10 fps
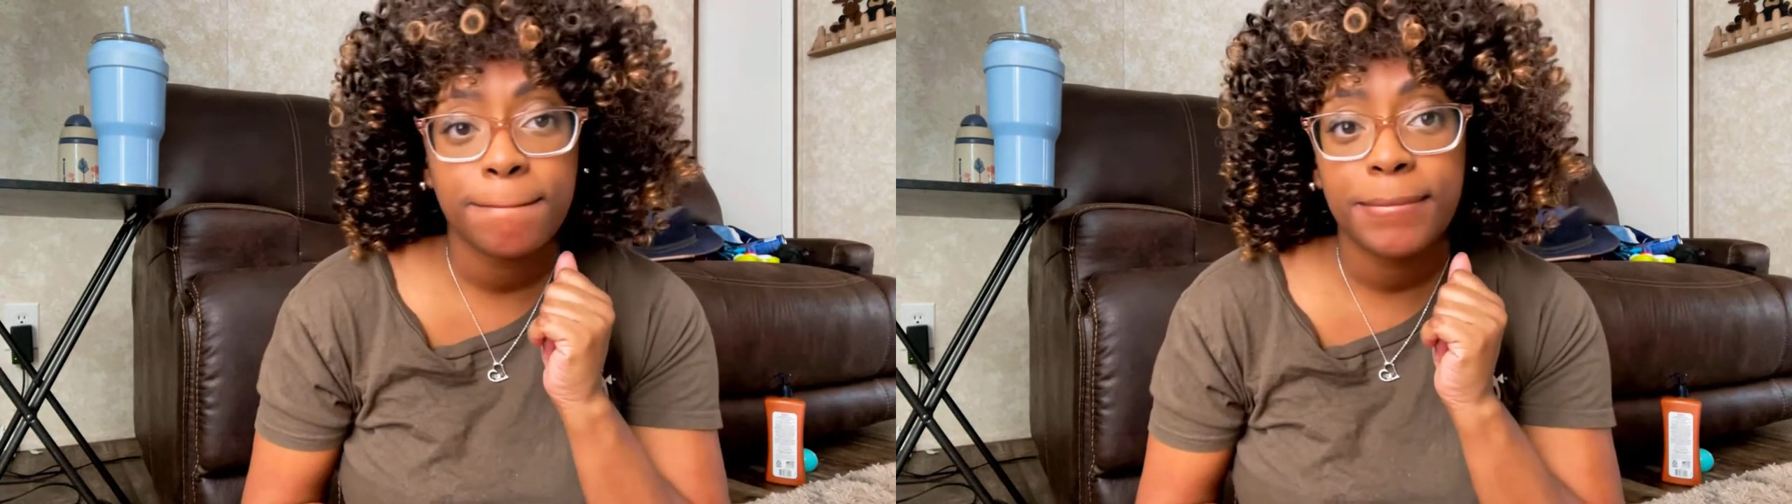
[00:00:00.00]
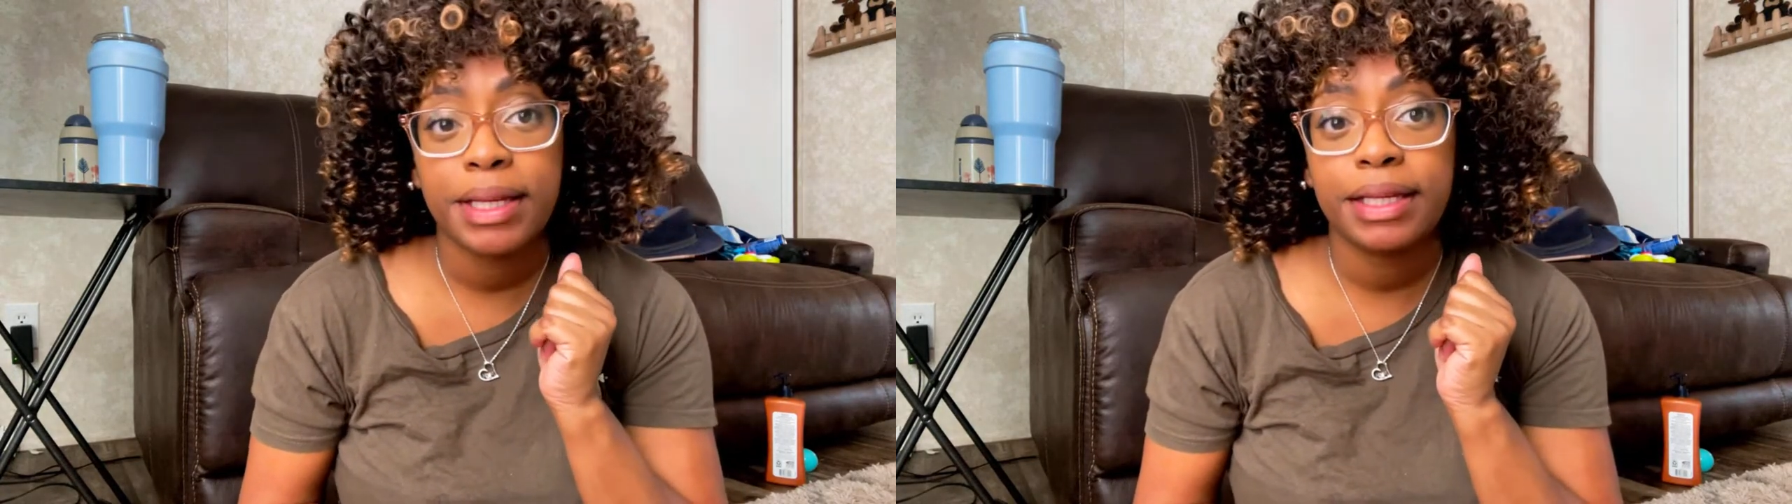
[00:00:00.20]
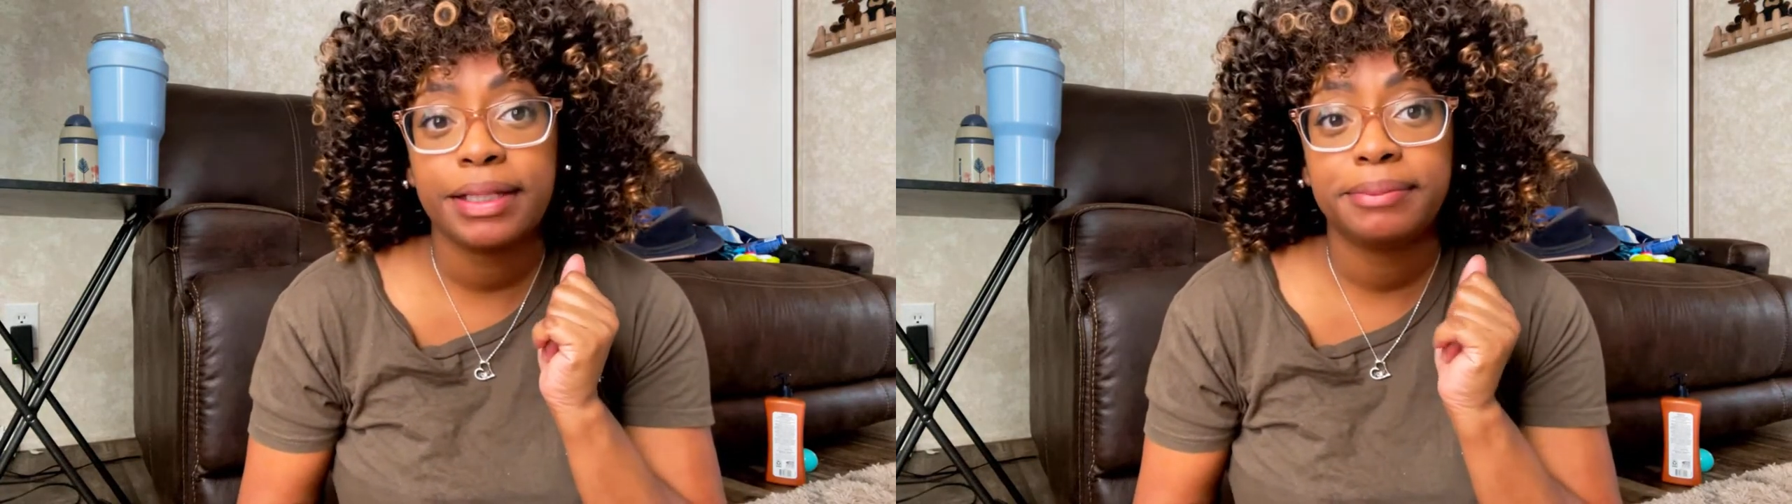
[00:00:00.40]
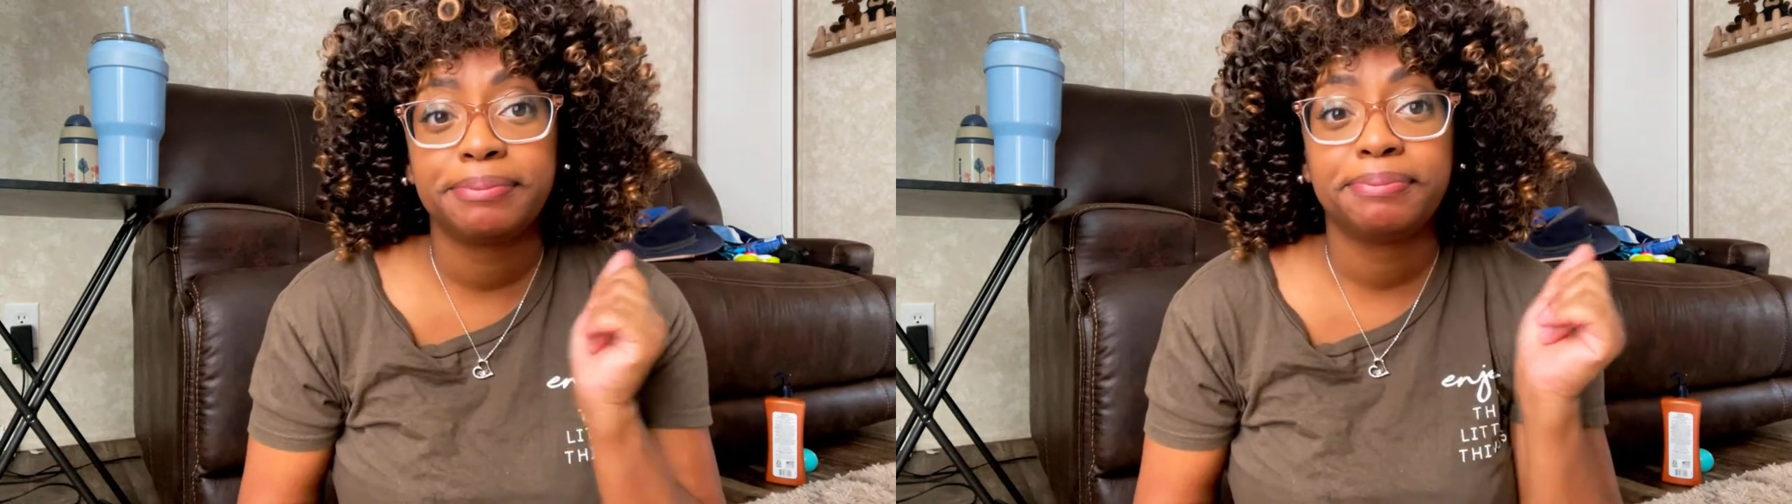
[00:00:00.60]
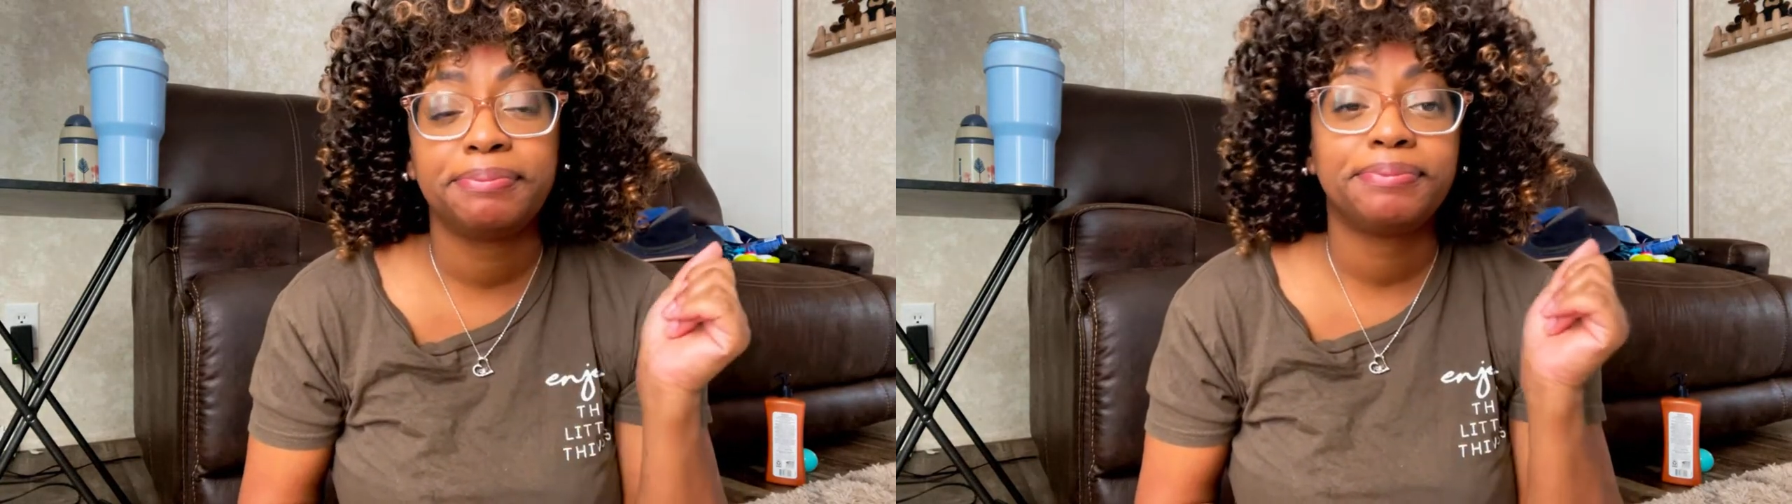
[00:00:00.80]
But
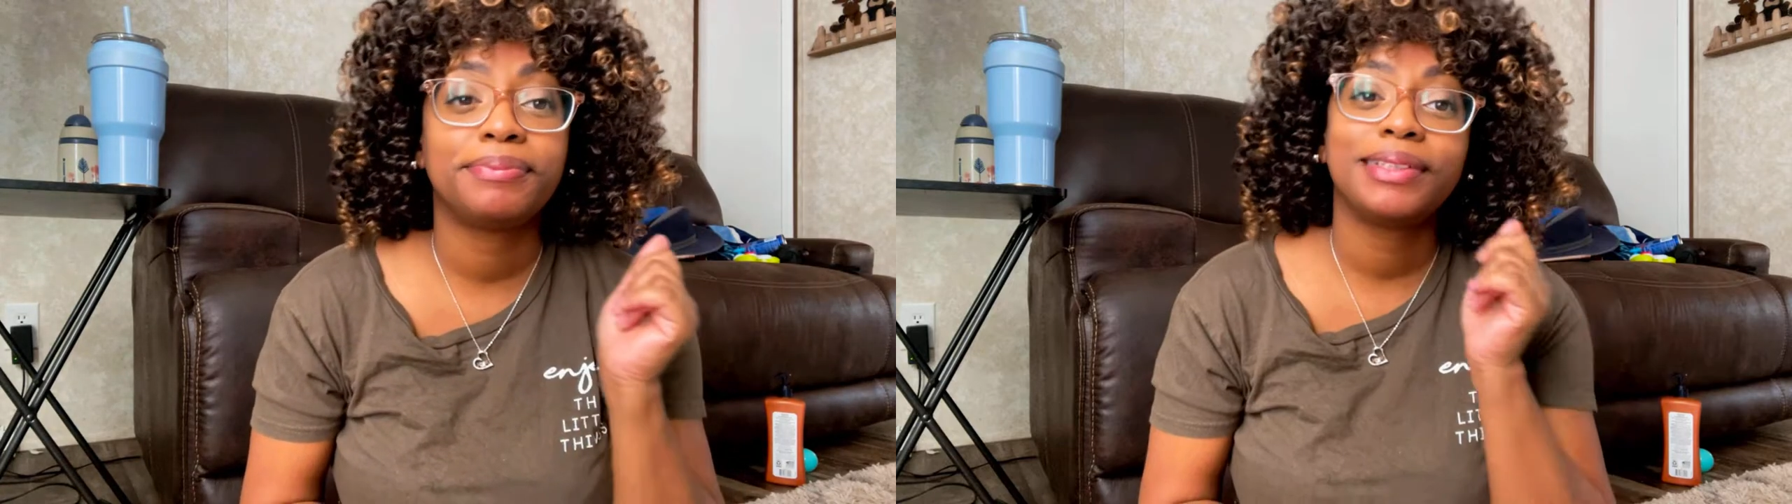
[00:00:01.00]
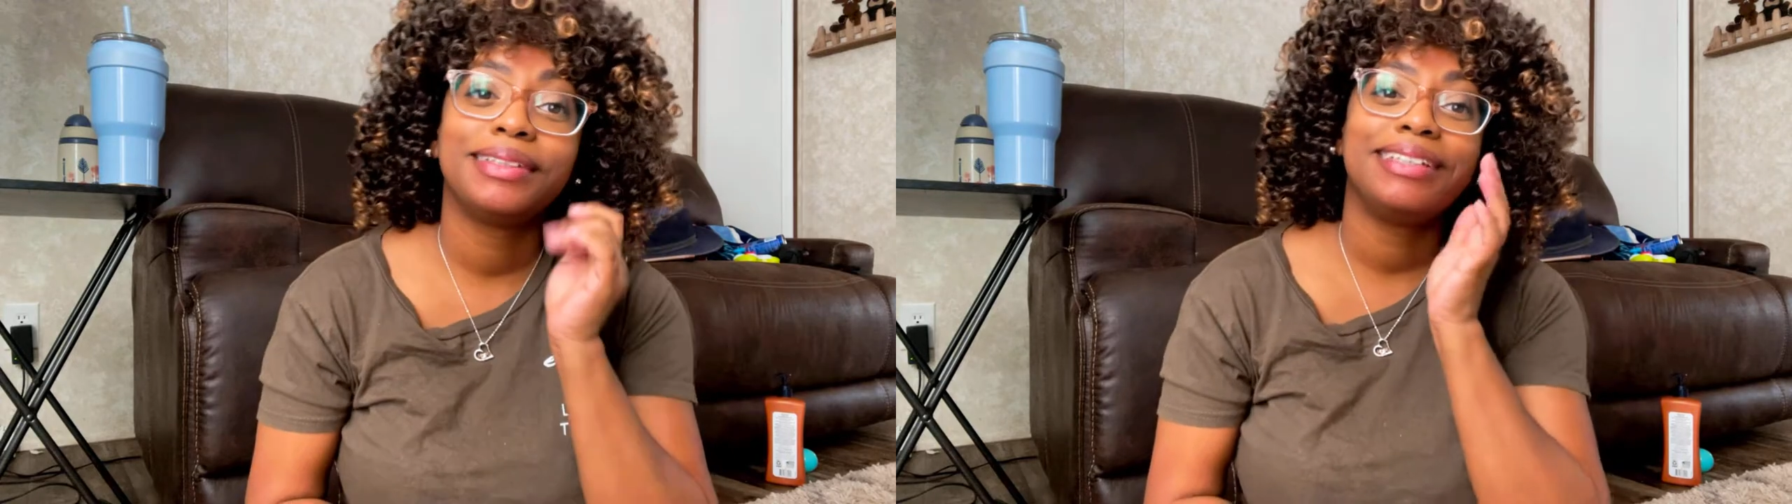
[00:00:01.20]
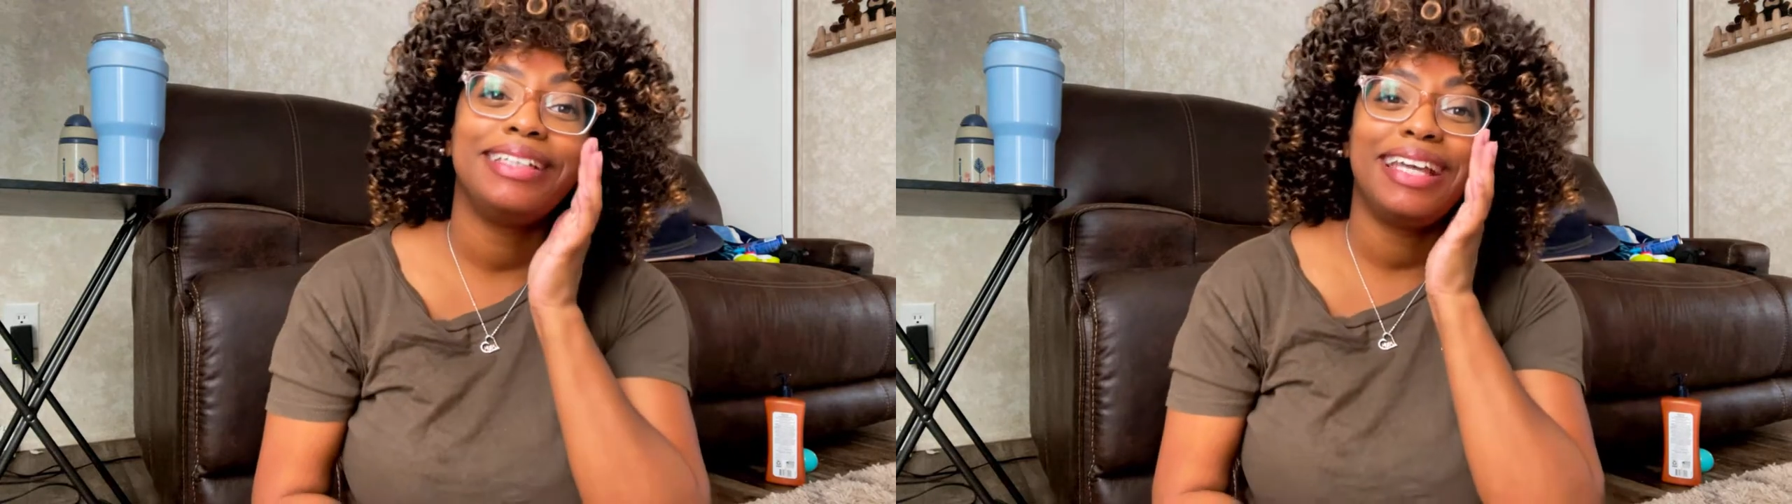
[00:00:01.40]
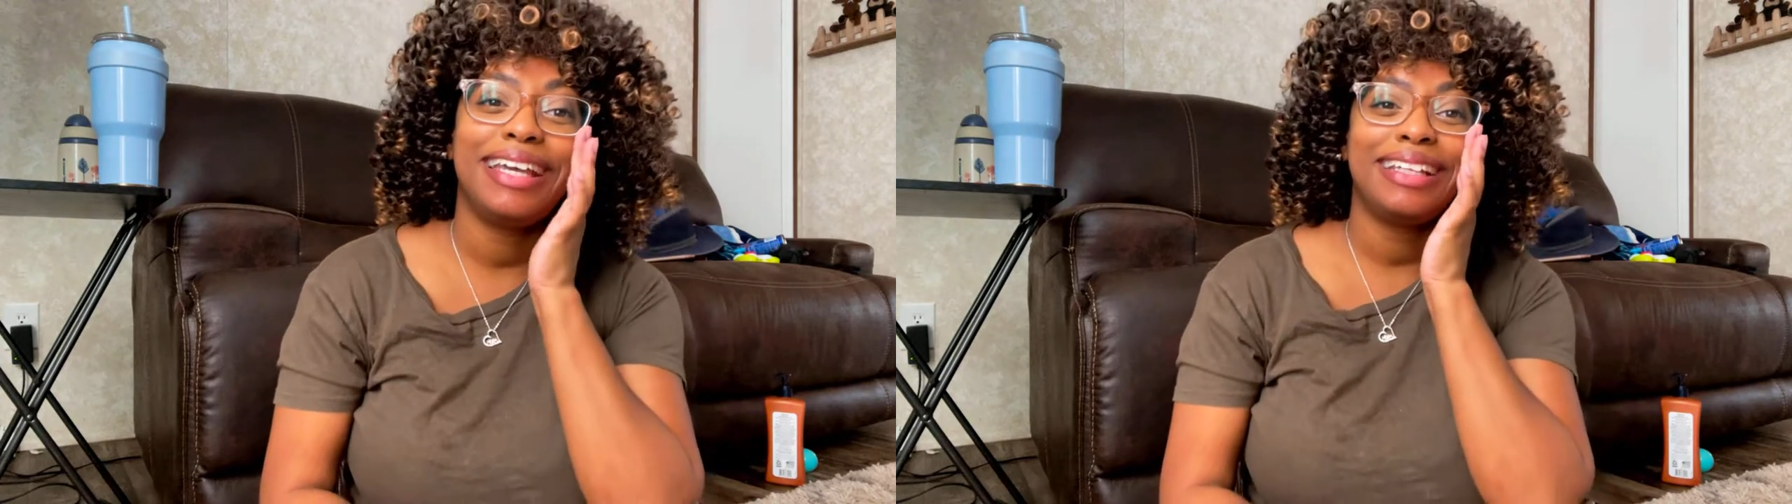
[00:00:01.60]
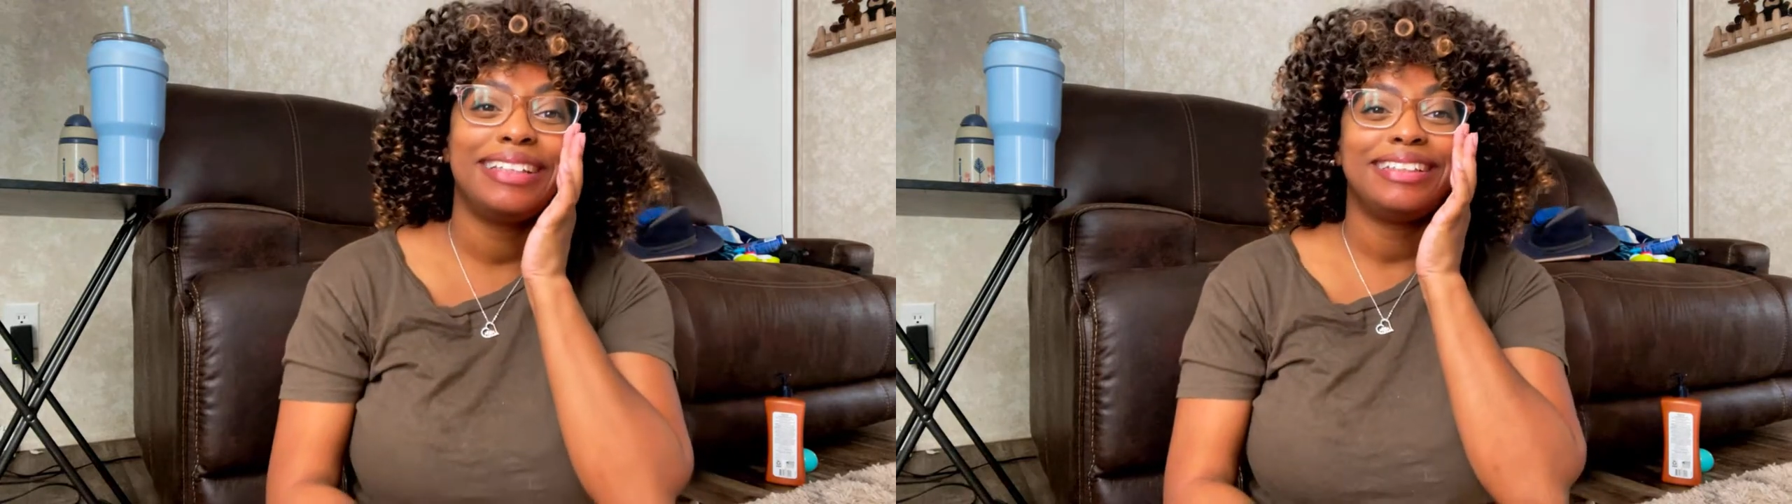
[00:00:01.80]
yeah.